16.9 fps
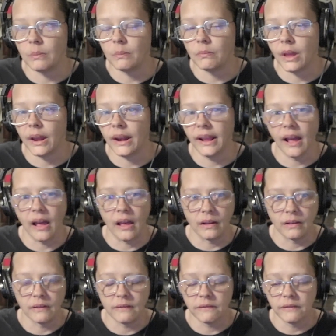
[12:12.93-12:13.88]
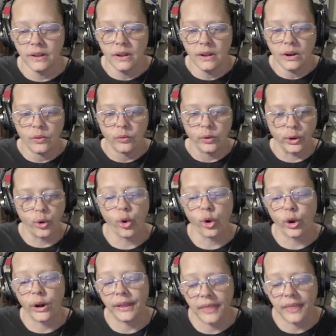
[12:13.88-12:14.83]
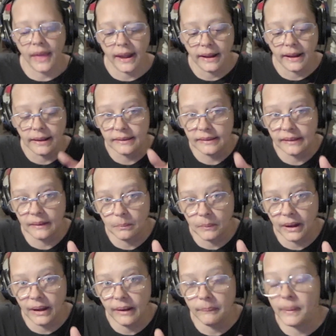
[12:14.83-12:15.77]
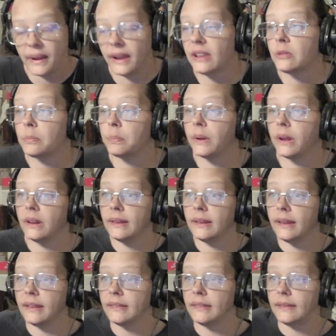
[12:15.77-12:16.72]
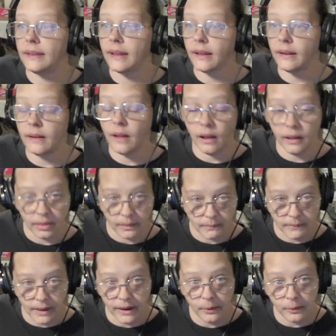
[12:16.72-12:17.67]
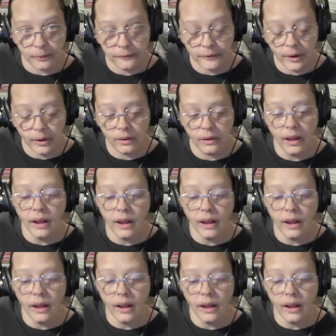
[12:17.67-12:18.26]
any kind of recording that isn't MIDI based but is done on the microphone,